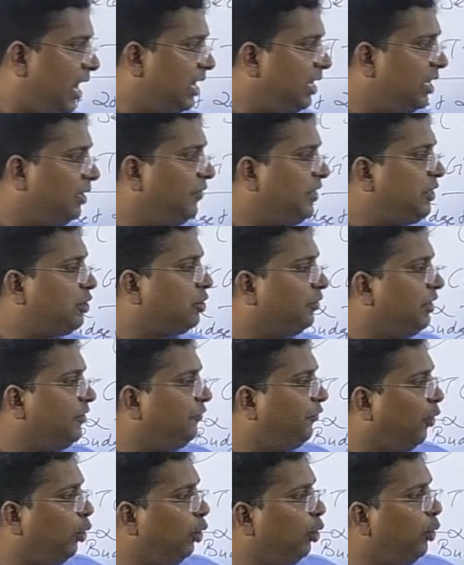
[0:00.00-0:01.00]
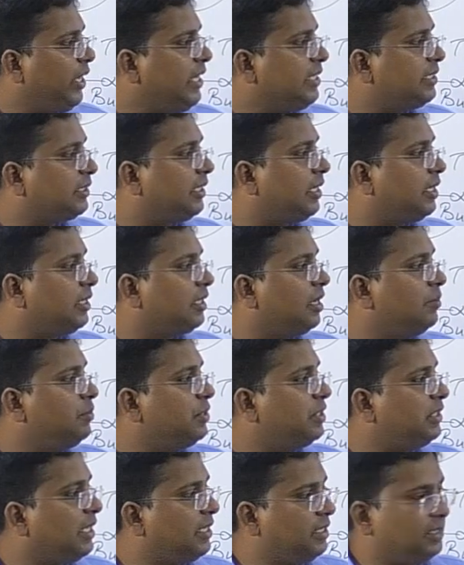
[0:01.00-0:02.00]
under which of the following
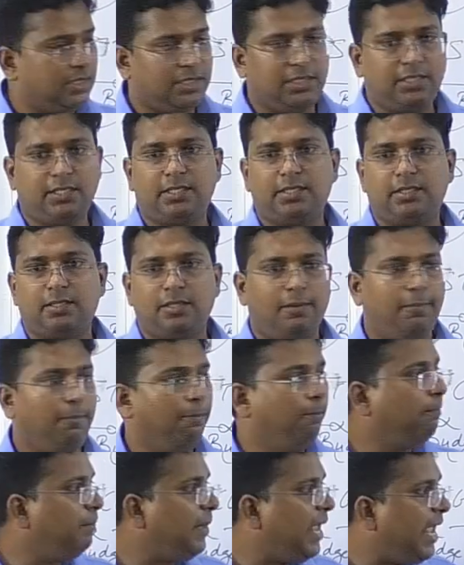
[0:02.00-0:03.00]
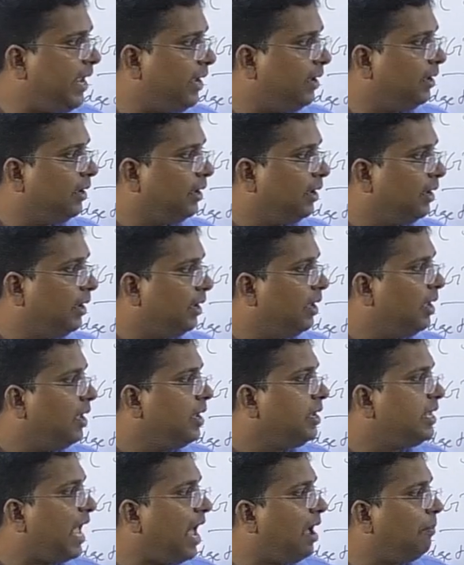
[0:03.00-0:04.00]
circumstances may
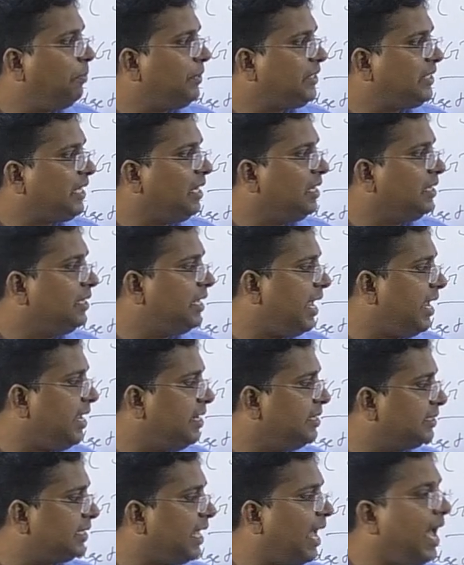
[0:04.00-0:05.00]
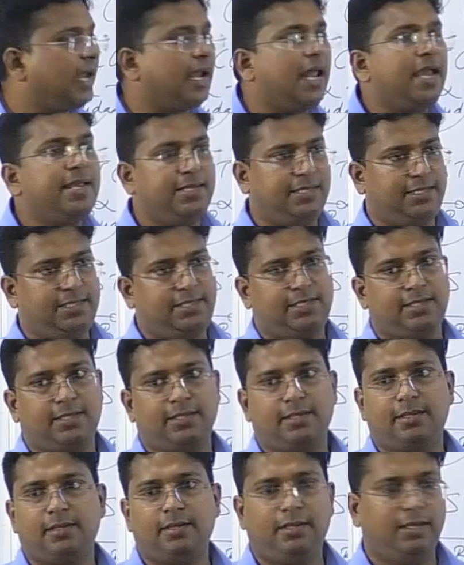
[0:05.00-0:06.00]
capital gains arise
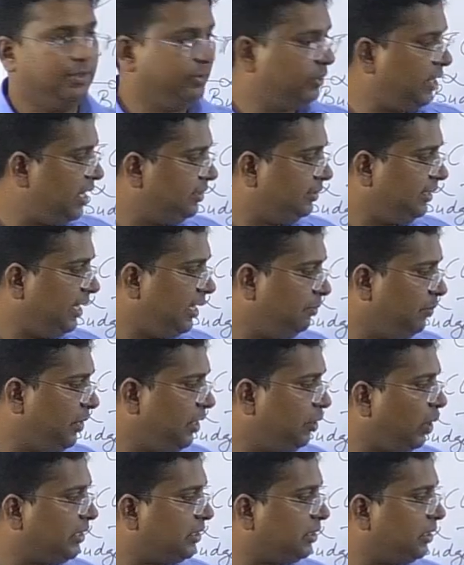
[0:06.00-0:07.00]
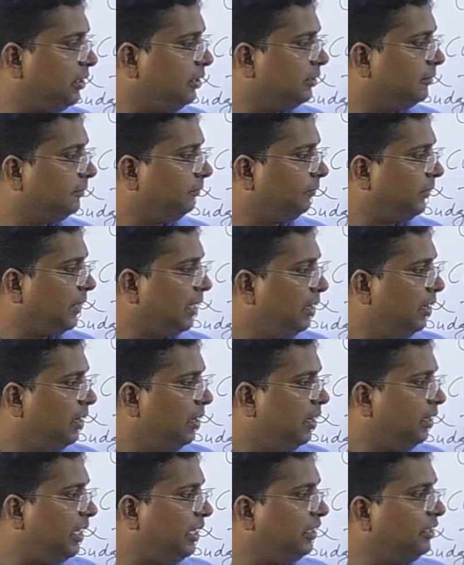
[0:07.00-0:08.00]
three statement question
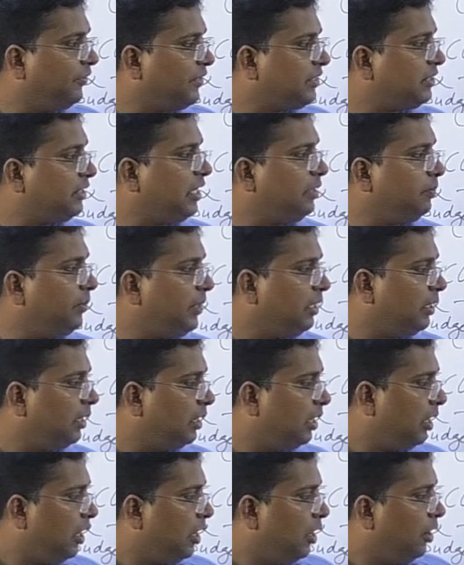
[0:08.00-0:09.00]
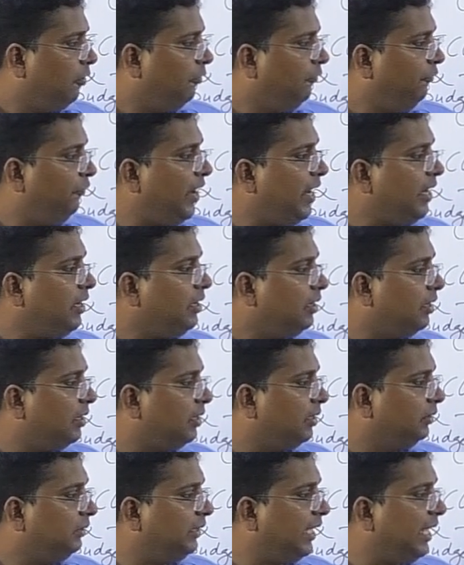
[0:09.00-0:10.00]
read the first statement when
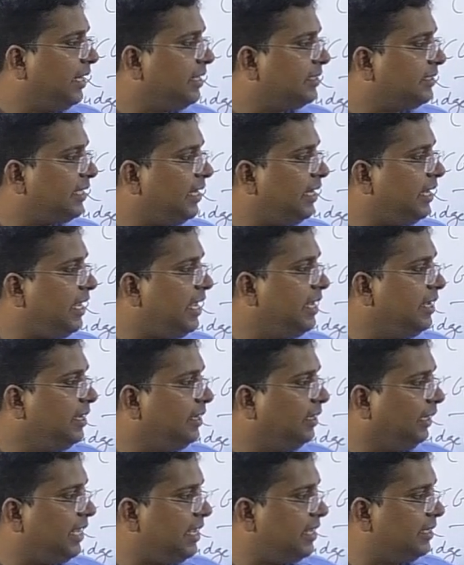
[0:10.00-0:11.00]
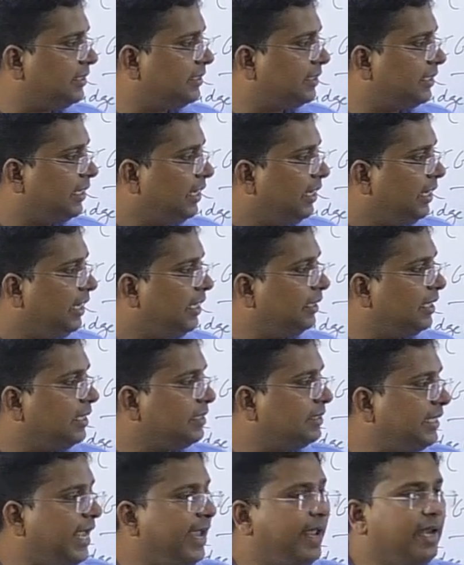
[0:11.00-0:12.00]
there is an increase in the
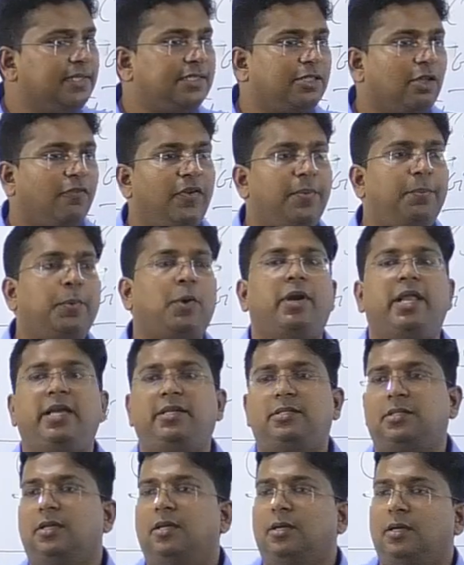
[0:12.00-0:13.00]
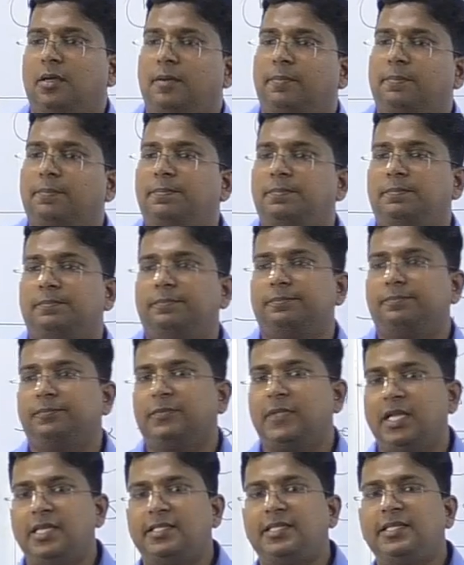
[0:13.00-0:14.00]
sales of a product.
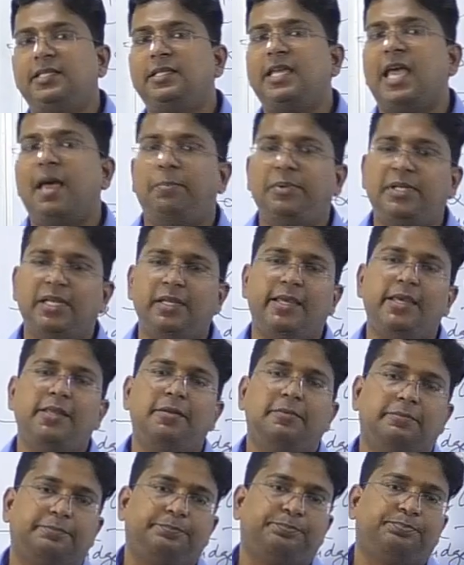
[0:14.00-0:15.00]
Is it capital gain?